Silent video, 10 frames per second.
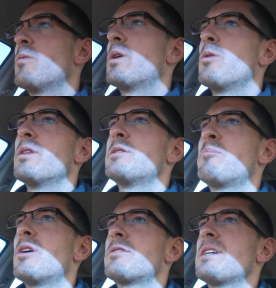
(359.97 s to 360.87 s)
what all this
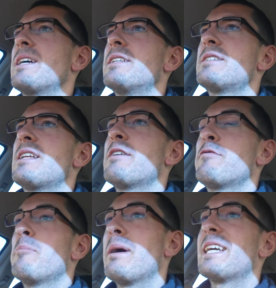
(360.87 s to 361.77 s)
blockchain stuff
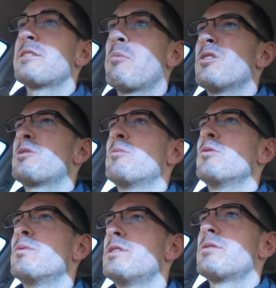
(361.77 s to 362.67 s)
makes
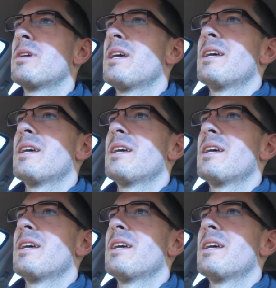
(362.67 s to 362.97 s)
possible, which